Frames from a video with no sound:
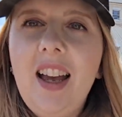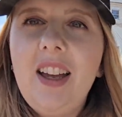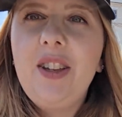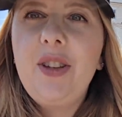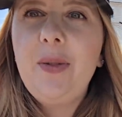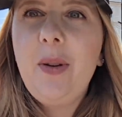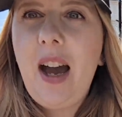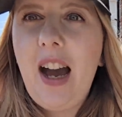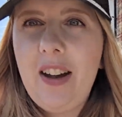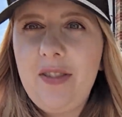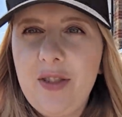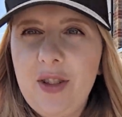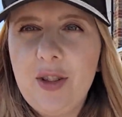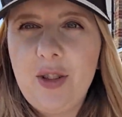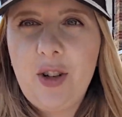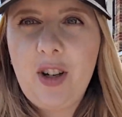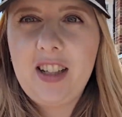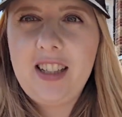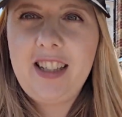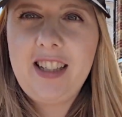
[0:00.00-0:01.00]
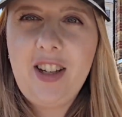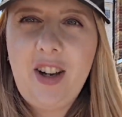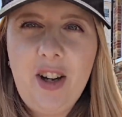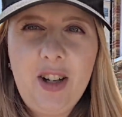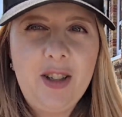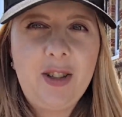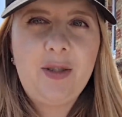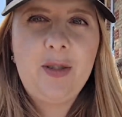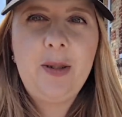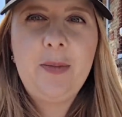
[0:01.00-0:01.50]
you have to try this
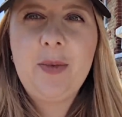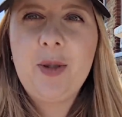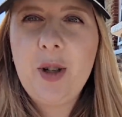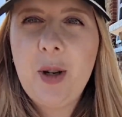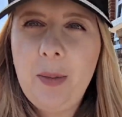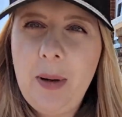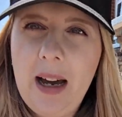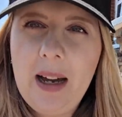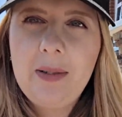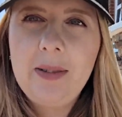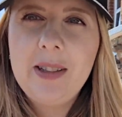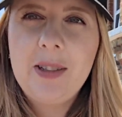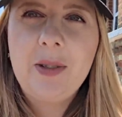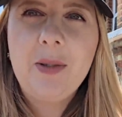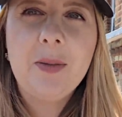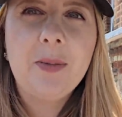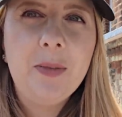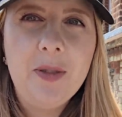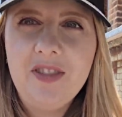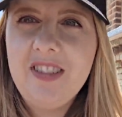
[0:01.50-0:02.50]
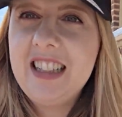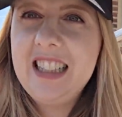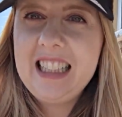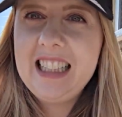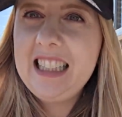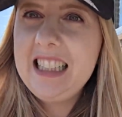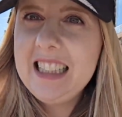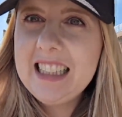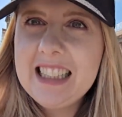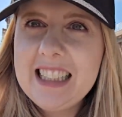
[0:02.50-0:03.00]
ice cream shop out. It's called
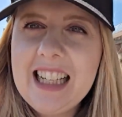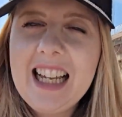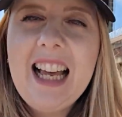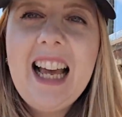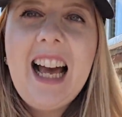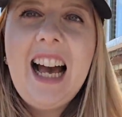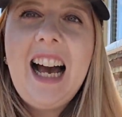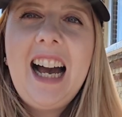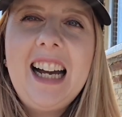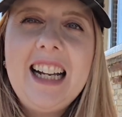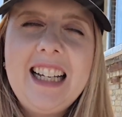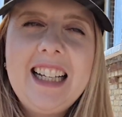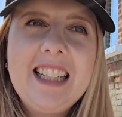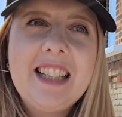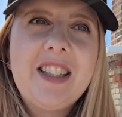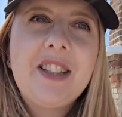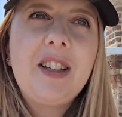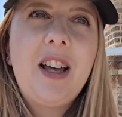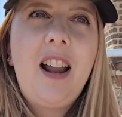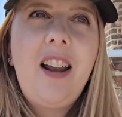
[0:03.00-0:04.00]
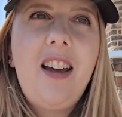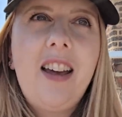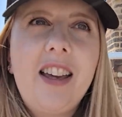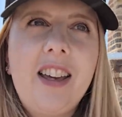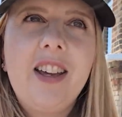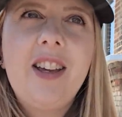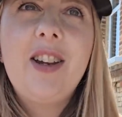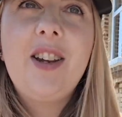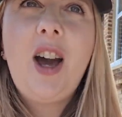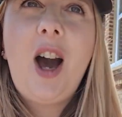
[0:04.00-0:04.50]
Morelli's, and it's
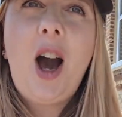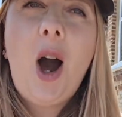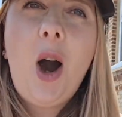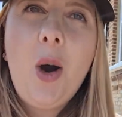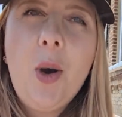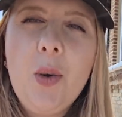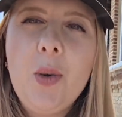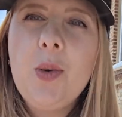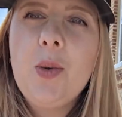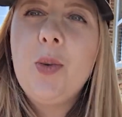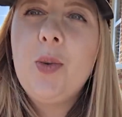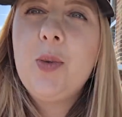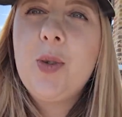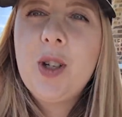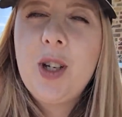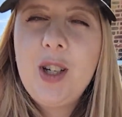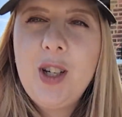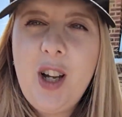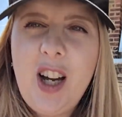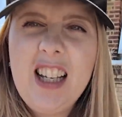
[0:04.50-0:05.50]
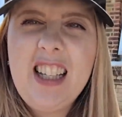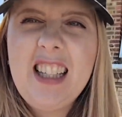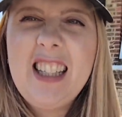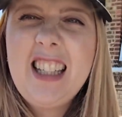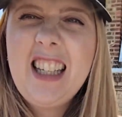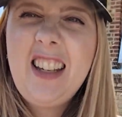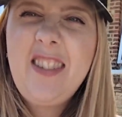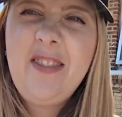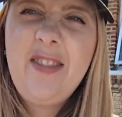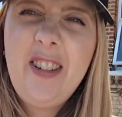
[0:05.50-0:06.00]
like an old
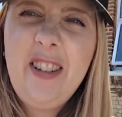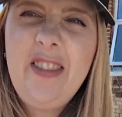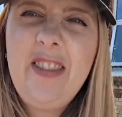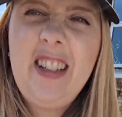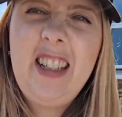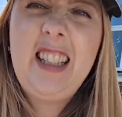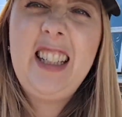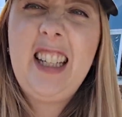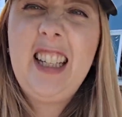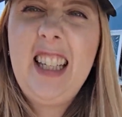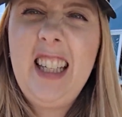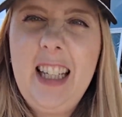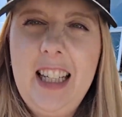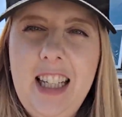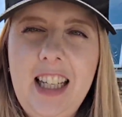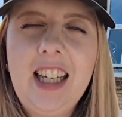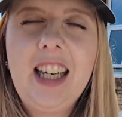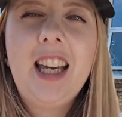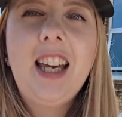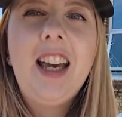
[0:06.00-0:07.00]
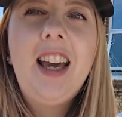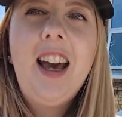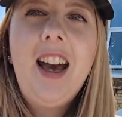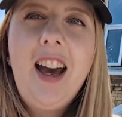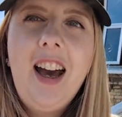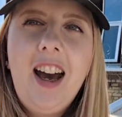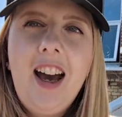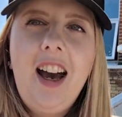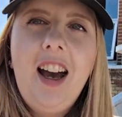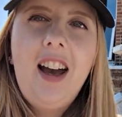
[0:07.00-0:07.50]
1950s, I
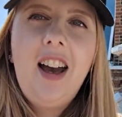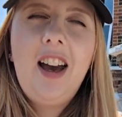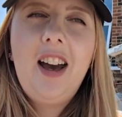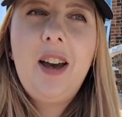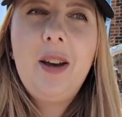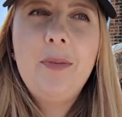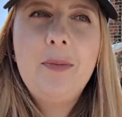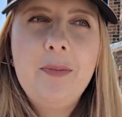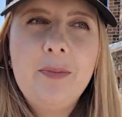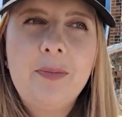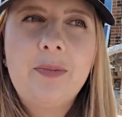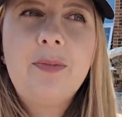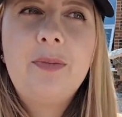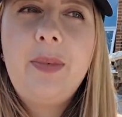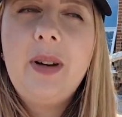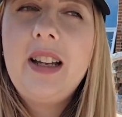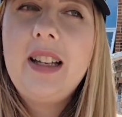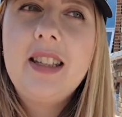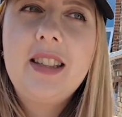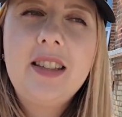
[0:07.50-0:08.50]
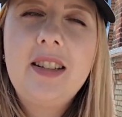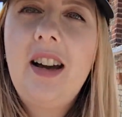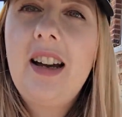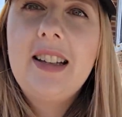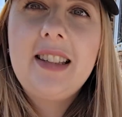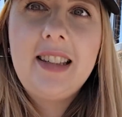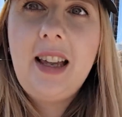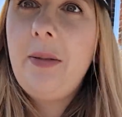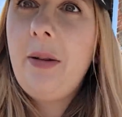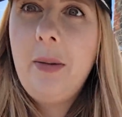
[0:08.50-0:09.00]
think. But it's
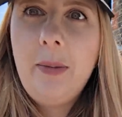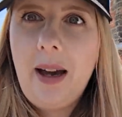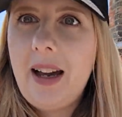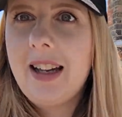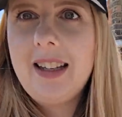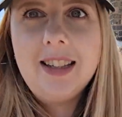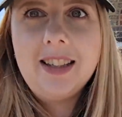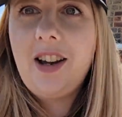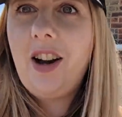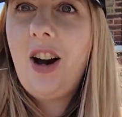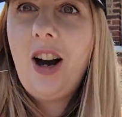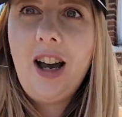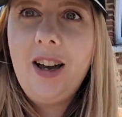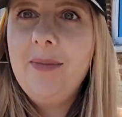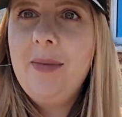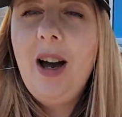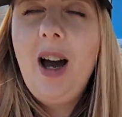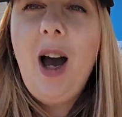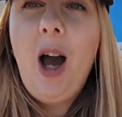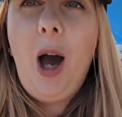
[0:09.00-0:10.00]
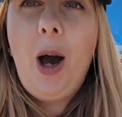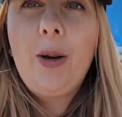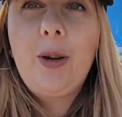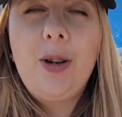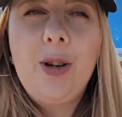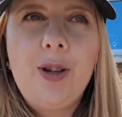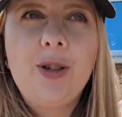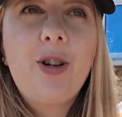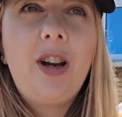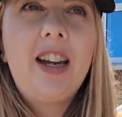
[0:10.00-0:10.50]
like stepping back in time. I'm
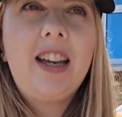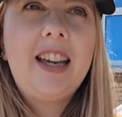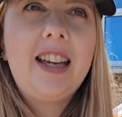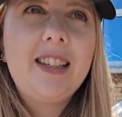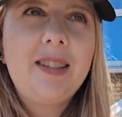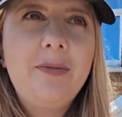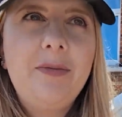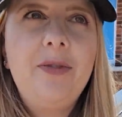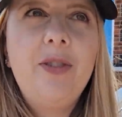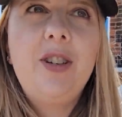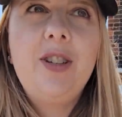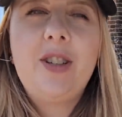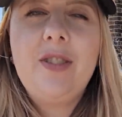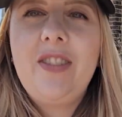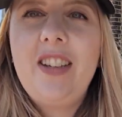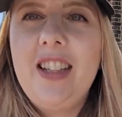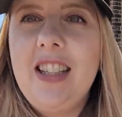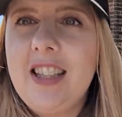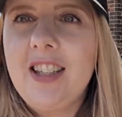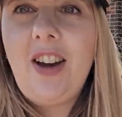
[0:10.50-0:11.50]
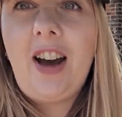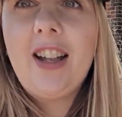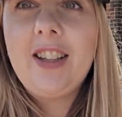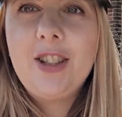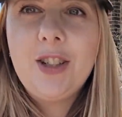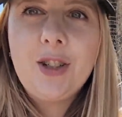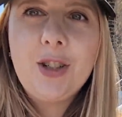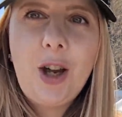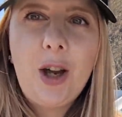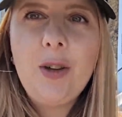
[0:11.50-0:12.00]
going to try and get some footage of inside
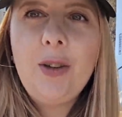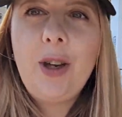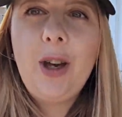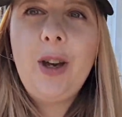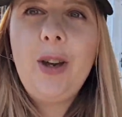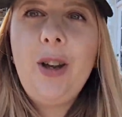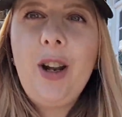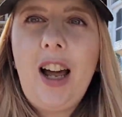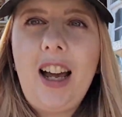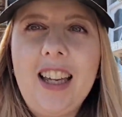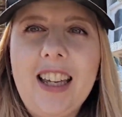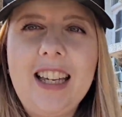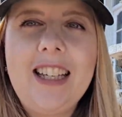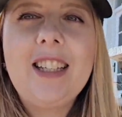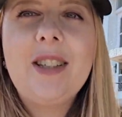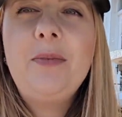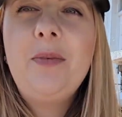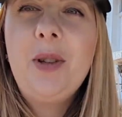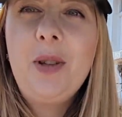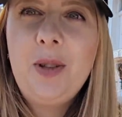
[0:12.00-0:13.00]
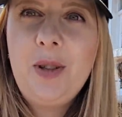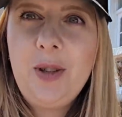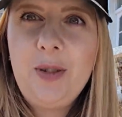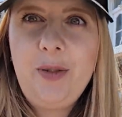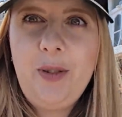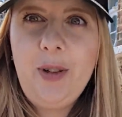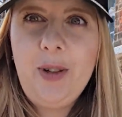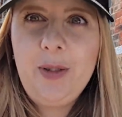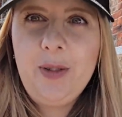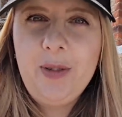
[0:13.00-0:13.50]
to show you. Like, it's
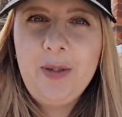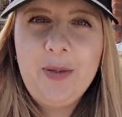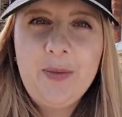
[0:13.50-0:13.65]
beautiful.